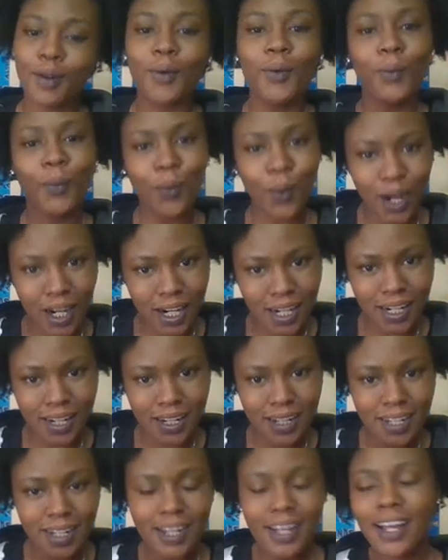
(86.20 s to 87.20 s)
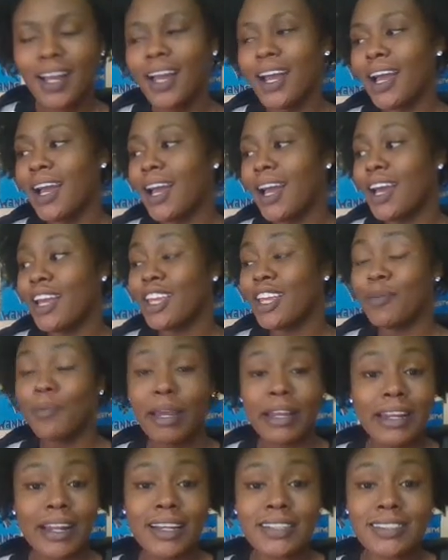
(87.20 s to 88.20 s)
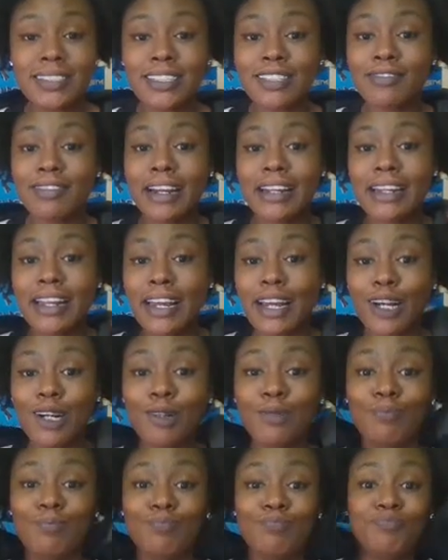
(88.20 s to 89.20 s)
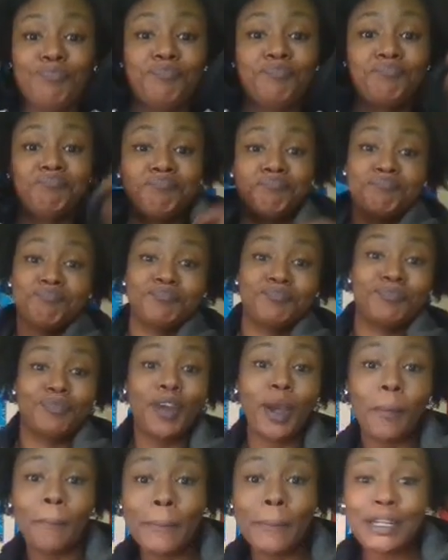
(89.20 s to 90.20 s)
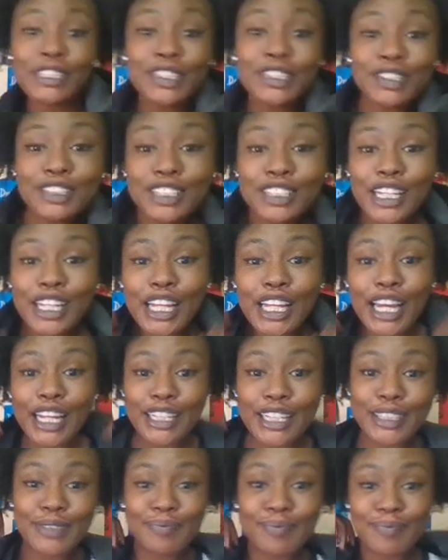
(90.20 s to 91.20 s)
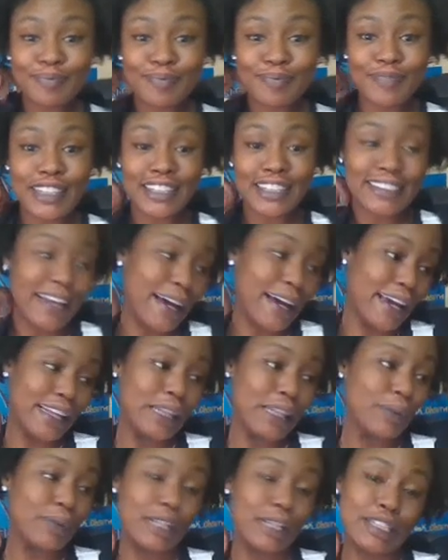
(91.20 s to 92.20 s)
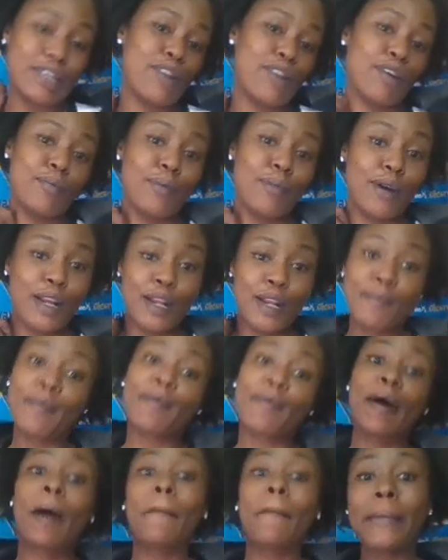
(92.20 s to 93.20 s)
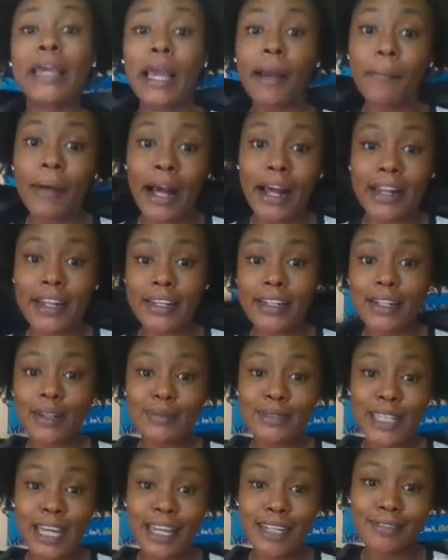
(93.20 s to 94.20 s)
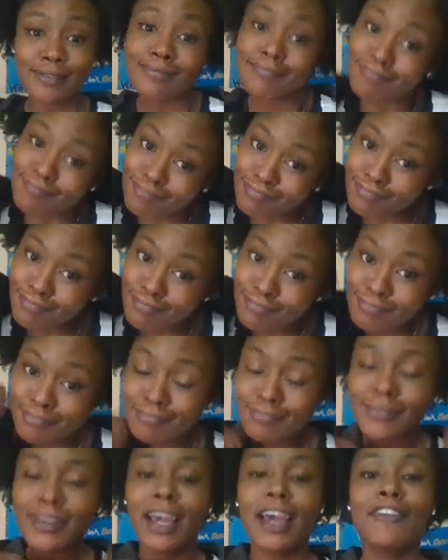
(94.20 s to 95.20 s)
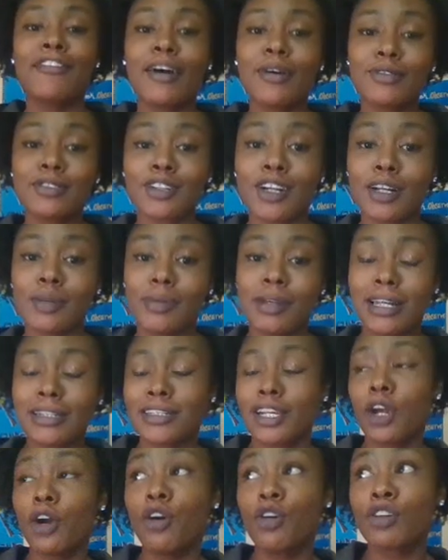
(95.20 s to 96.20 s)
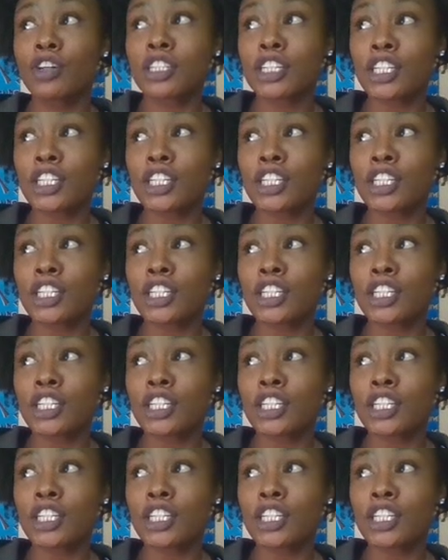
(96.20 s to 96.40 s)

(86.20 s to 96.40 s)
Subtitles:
You may not see it right now, but you'll see it later, because I ain't the one to talk about it. I'm about be about it. You know what I'm saying? If I was Cardi B, I'd say, oh,